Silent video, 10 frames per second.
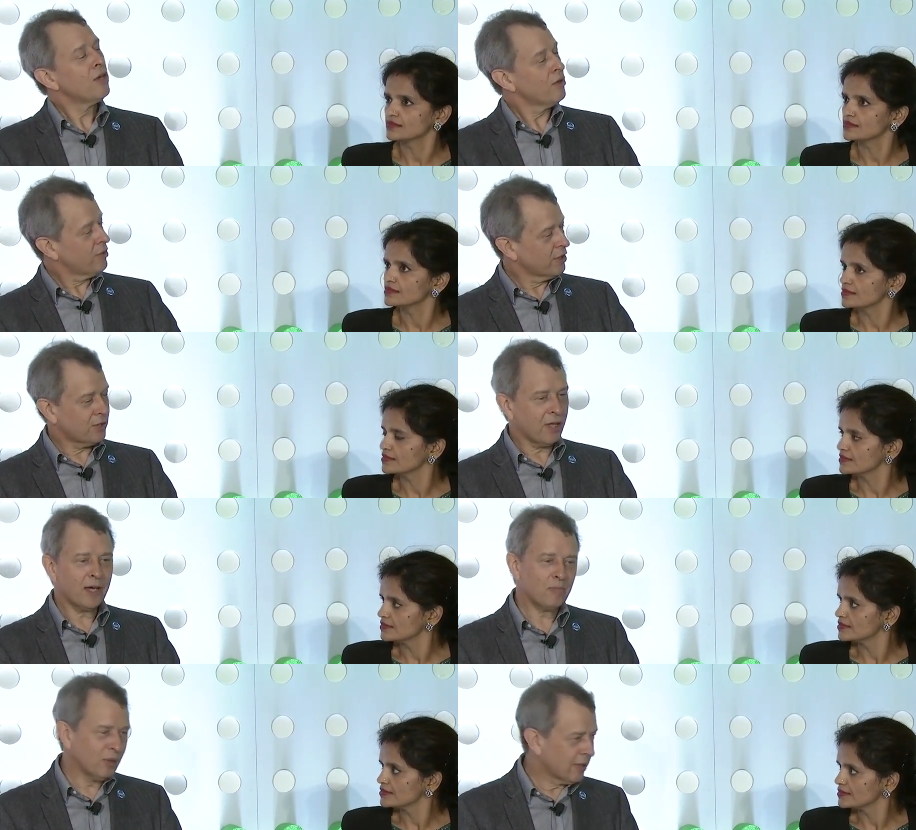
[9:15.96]
Speaker 1: you know, things
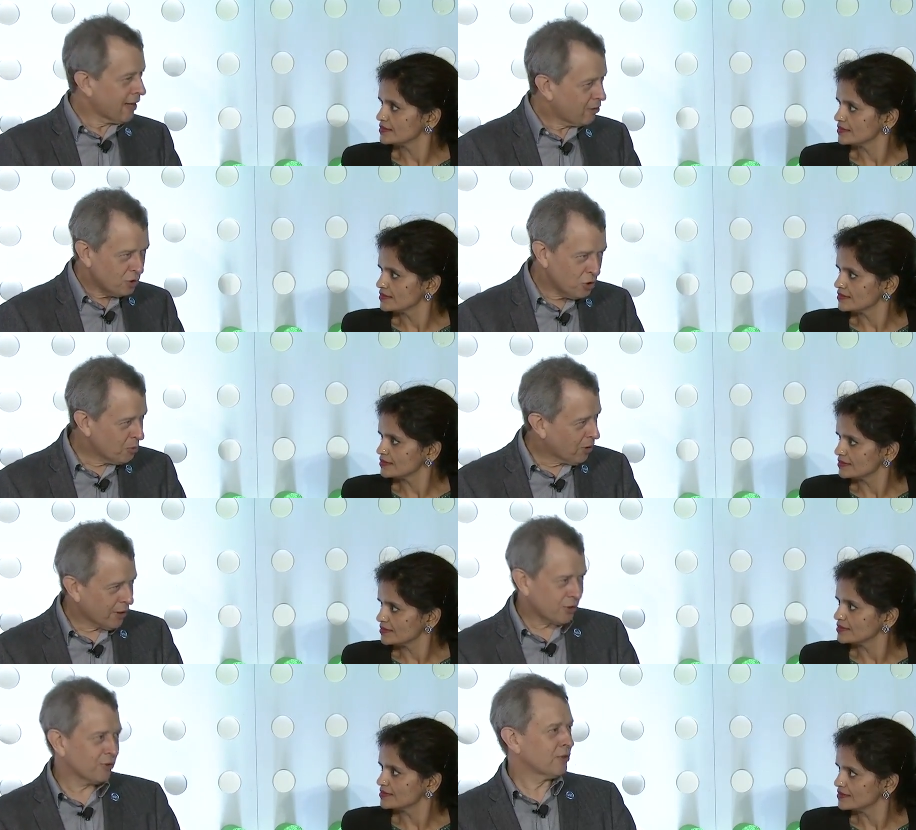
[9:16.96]
like building out Hadoop
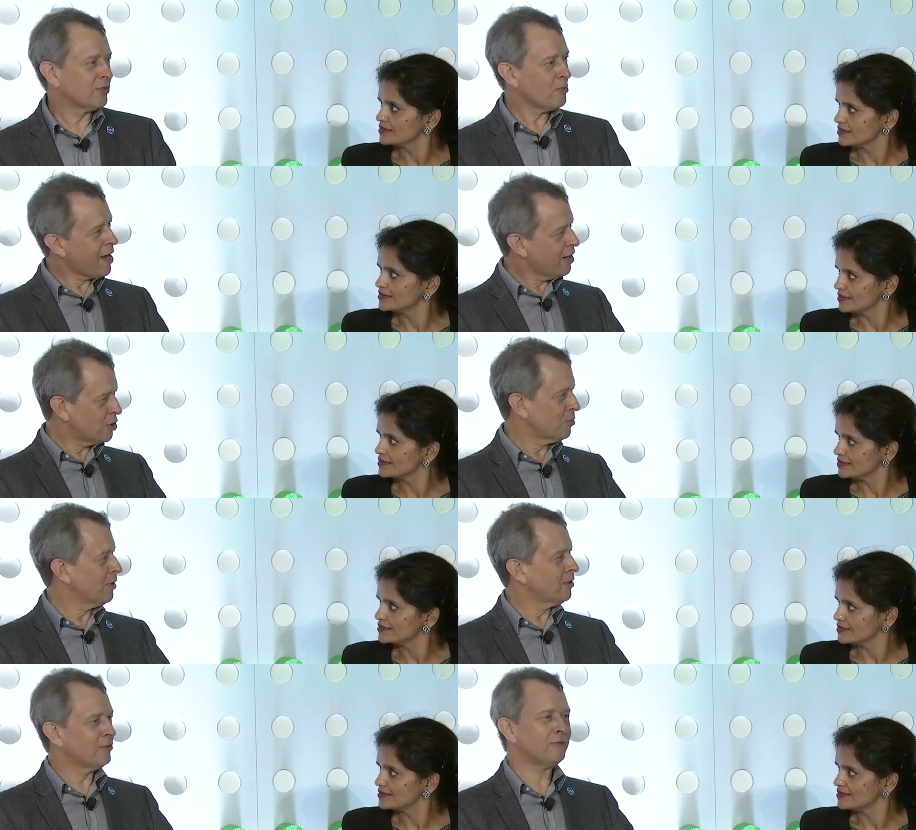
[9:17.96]
clusters, the
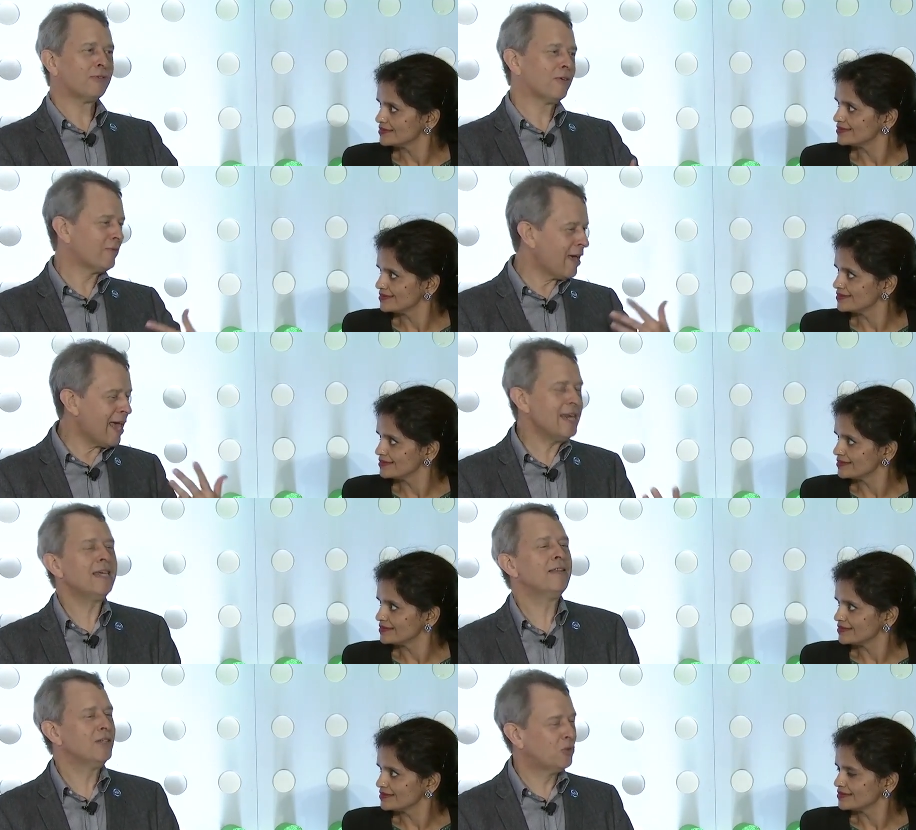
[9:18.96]
management of, of
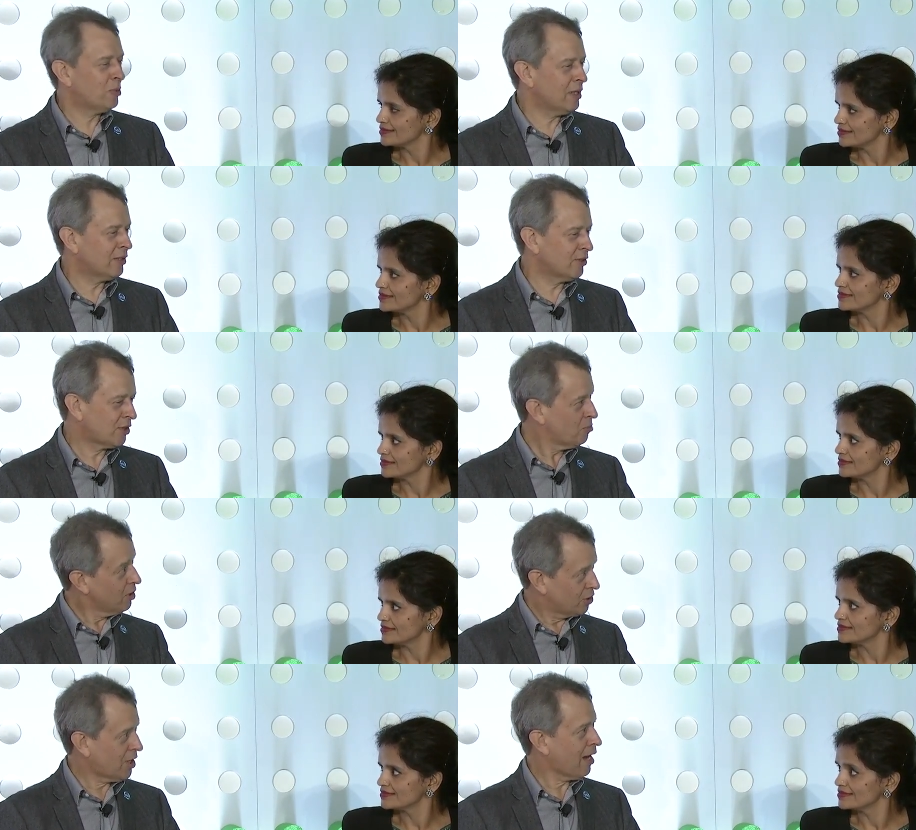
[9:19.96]
any of these pieces can
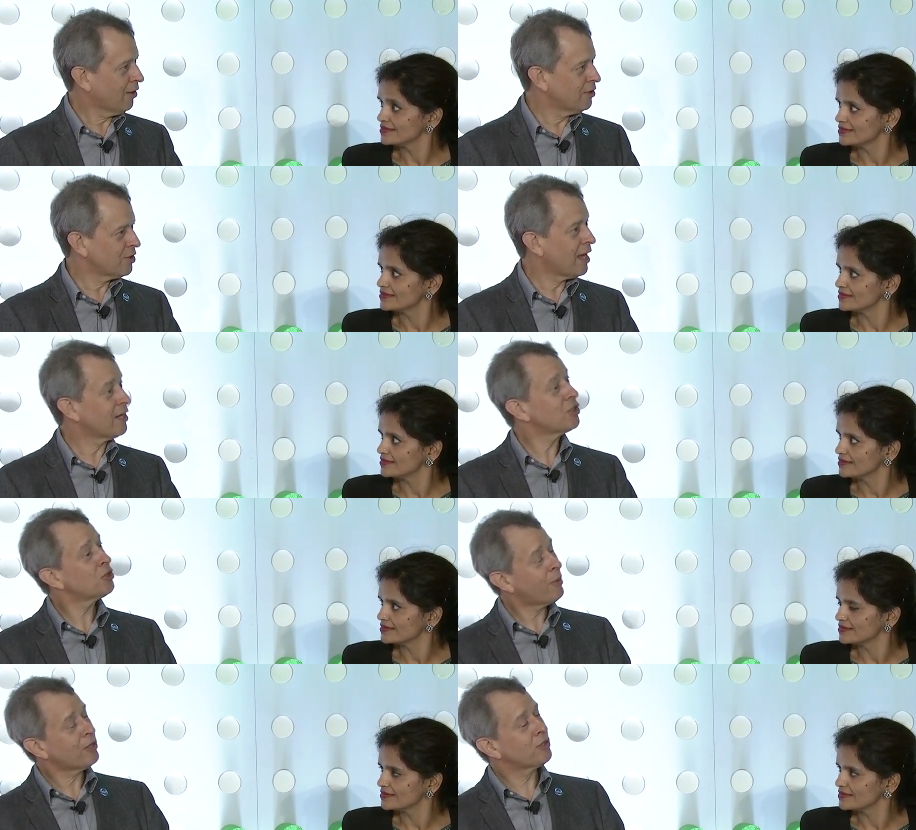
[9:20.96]
be a challenge, mm-hmm. and
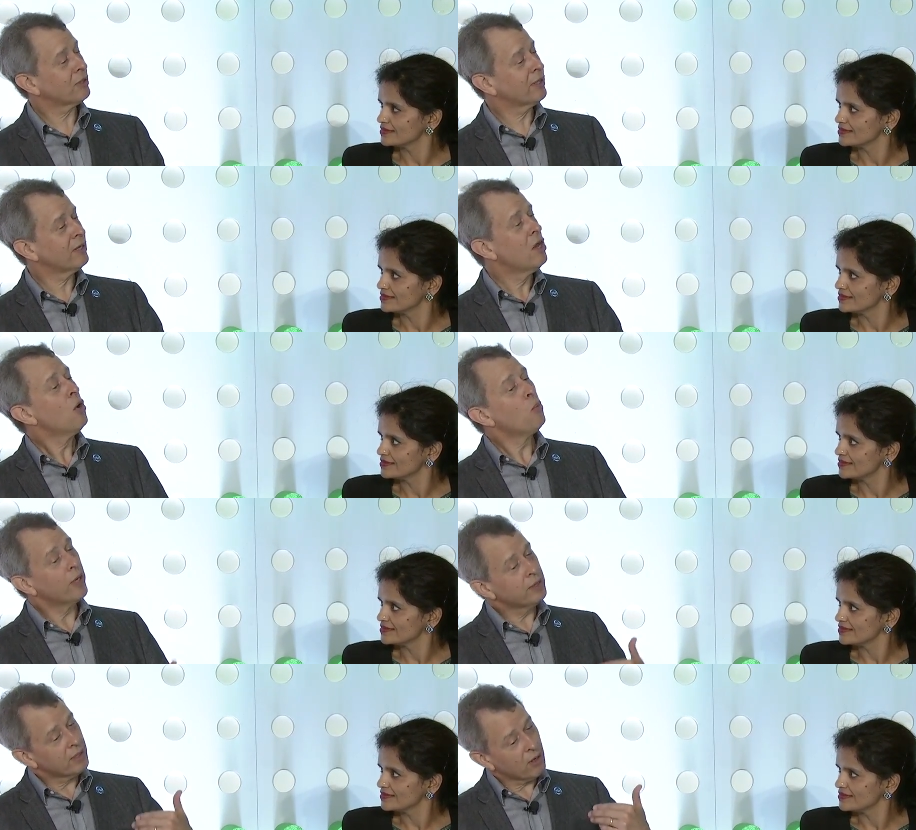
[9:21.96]
especially
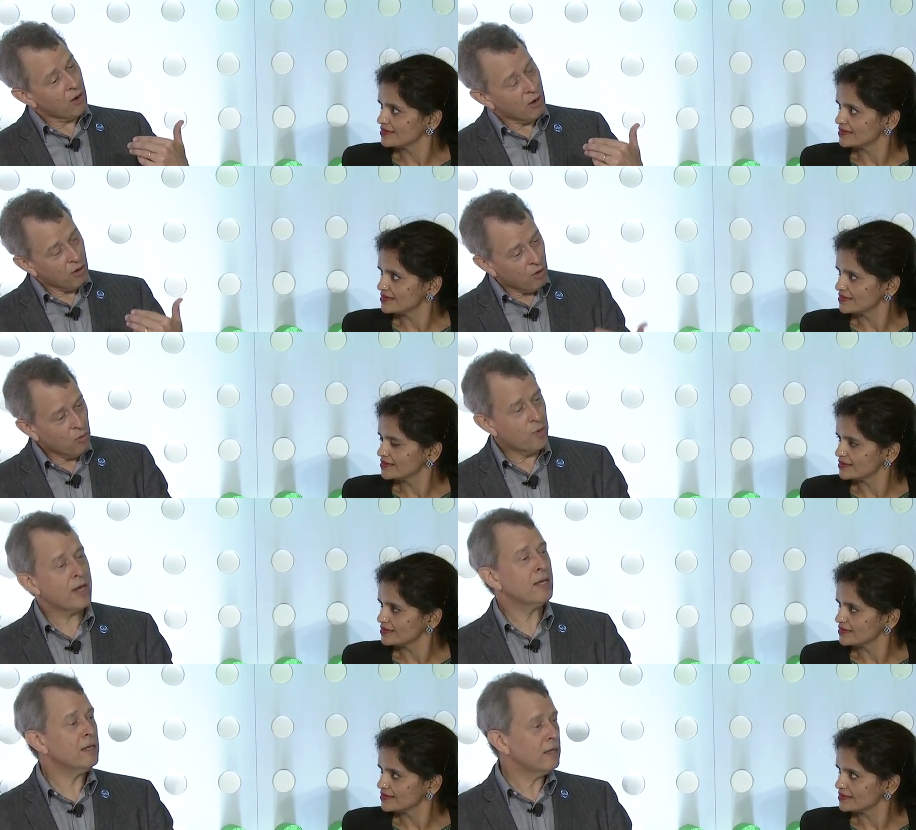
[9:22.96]
when there are
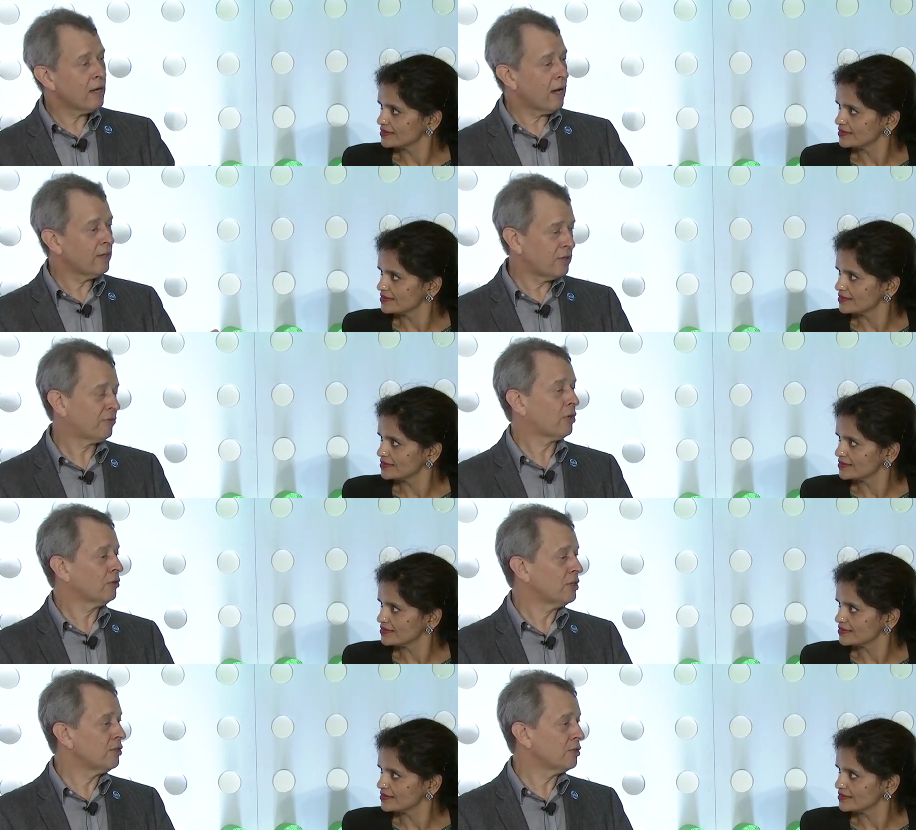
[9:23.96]
already uh,
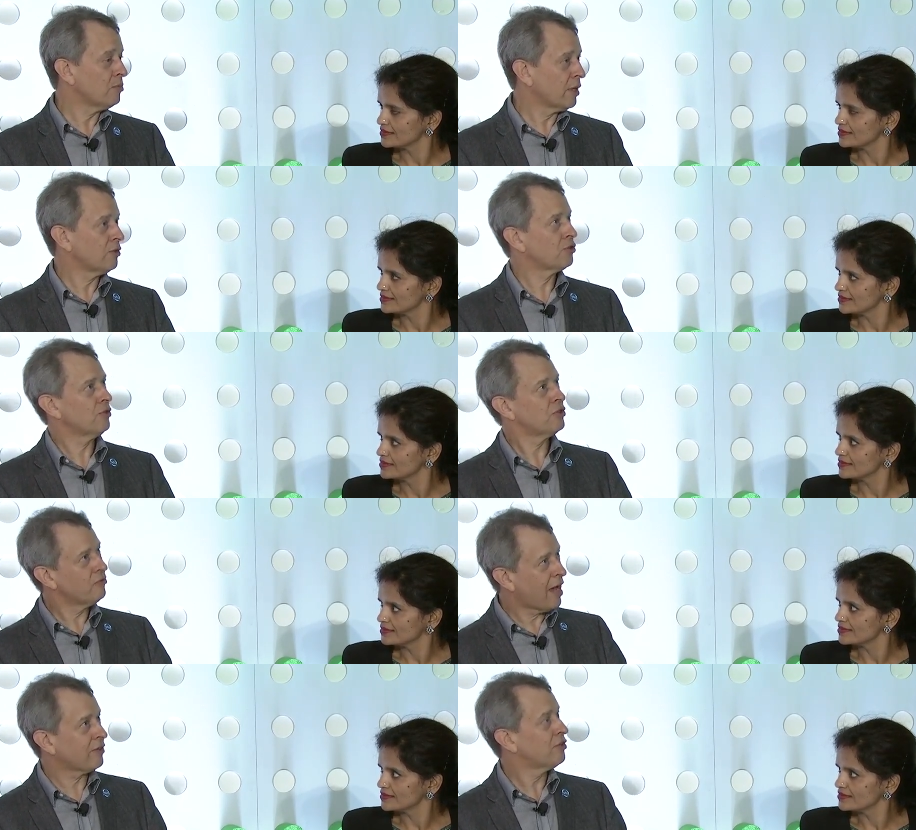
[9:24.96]
difficulties in making sure that
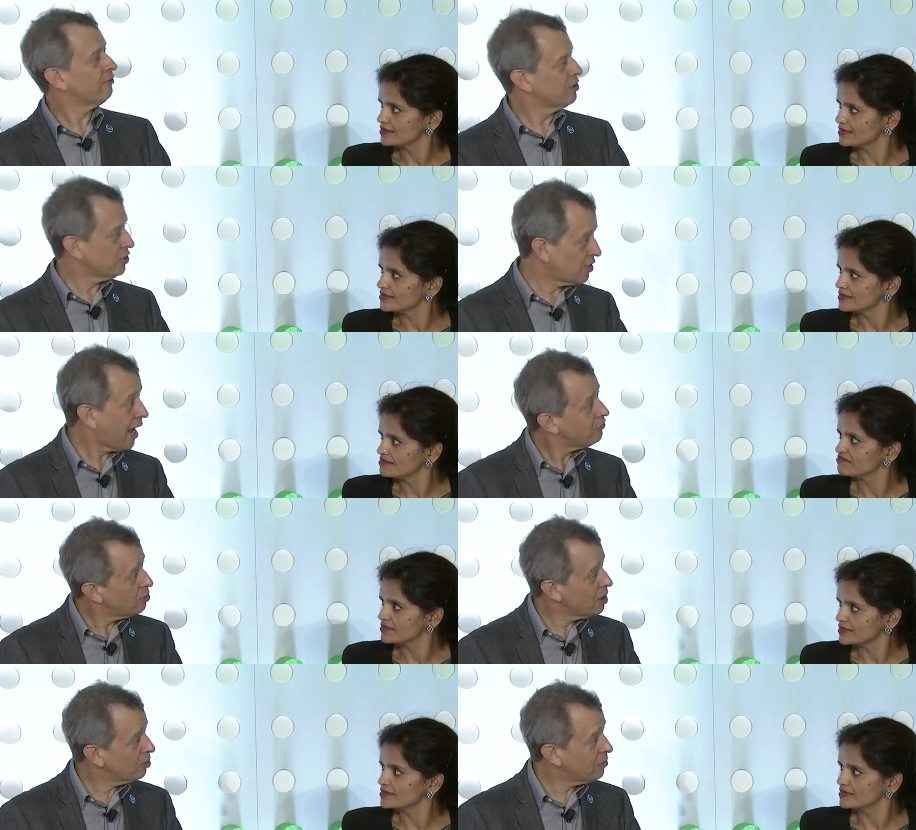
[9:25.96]
you've got sufficient staff
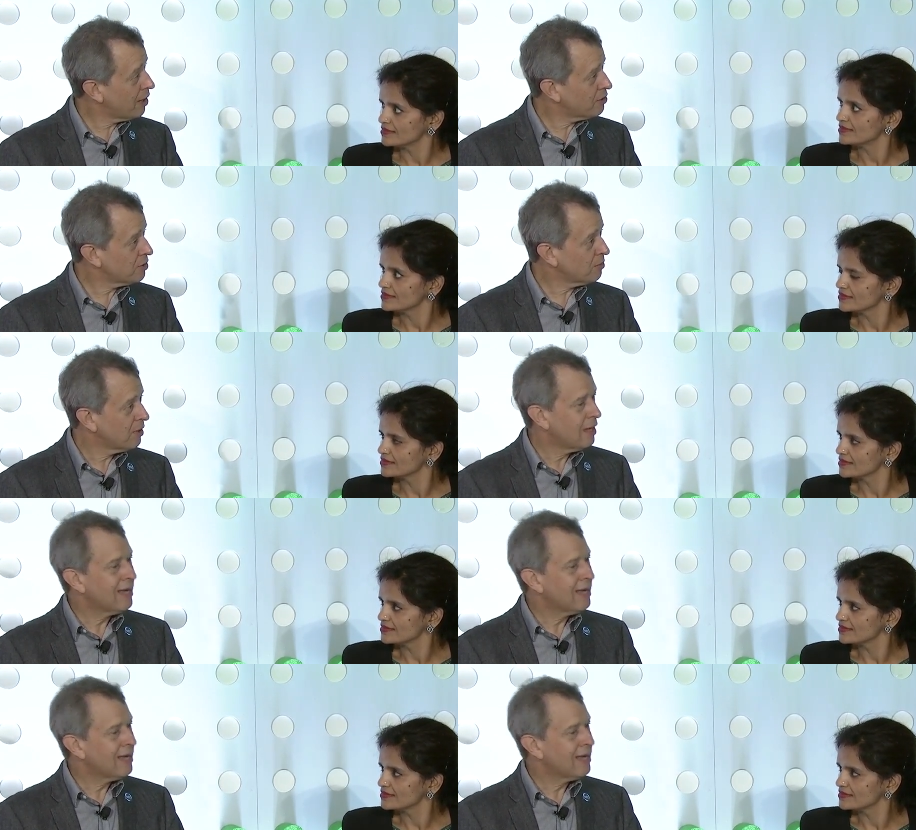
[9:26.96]
to be able to mm-hmm. manage them.